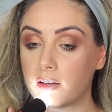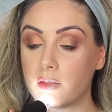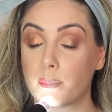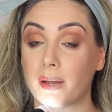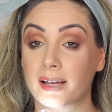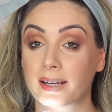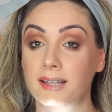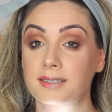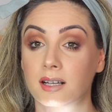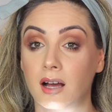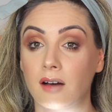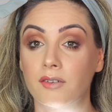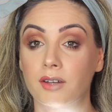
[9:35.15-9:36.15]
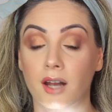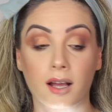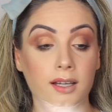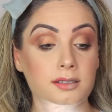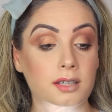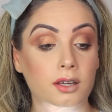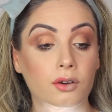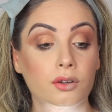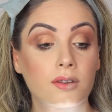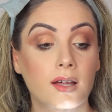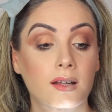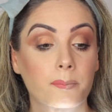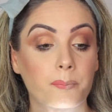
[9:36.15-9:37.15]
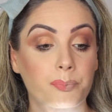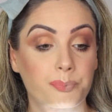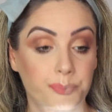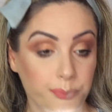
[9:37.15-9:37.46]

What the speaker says: Okay, the blackheads are covered. I can tell you that